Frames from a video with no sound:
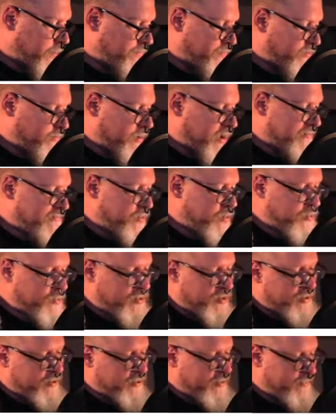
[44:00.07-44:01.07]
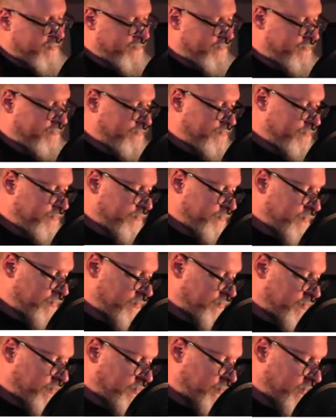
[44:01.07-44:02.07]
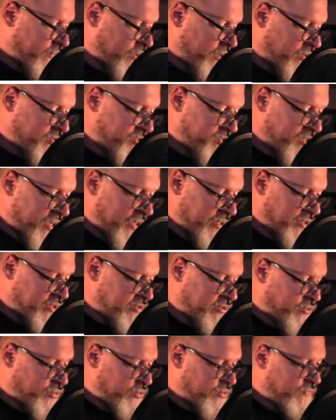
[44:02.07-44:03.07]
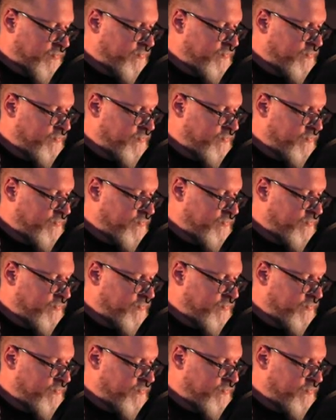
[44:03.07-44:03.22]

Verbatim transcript: for my vote. I'll just take these little